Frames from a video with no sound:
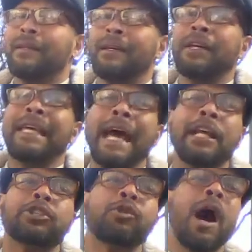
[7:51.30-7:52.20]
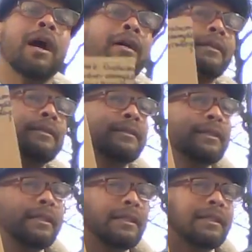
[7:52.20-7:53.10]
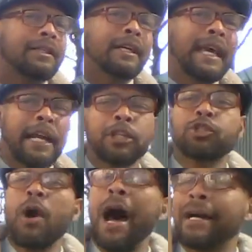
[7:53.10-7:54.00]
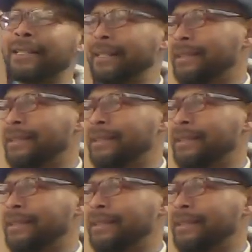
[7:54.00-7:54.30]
the getting drunk, the getting drugged,